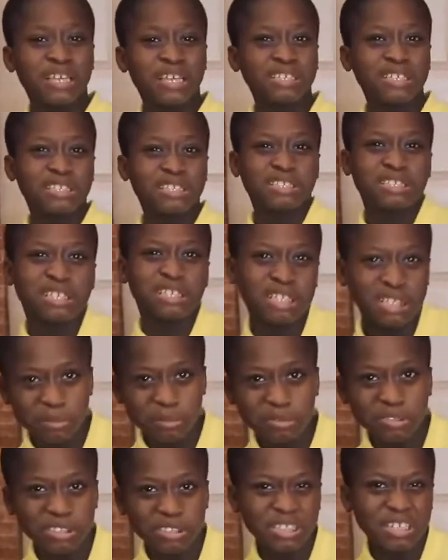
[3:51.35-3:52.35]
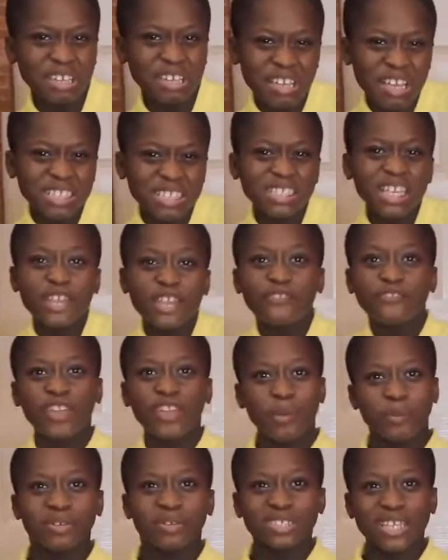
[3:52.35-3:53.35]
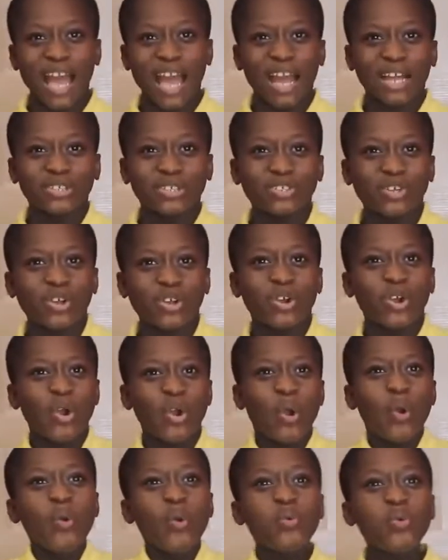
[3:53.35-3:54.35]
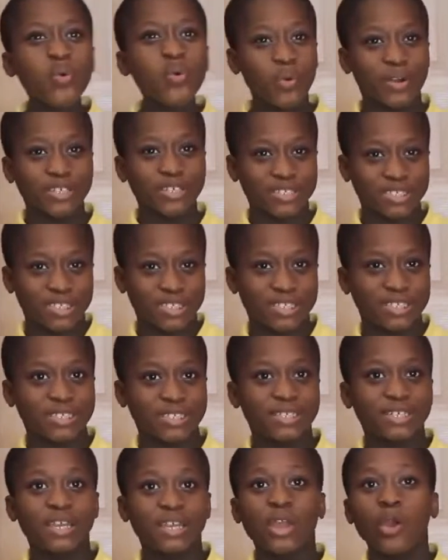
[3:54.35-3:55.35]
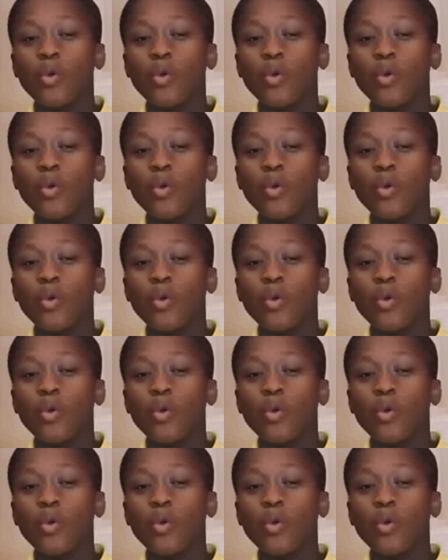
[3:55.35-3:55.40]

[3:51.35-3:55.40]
Is he a celebrity? Is he a famous actor? Who was he? Who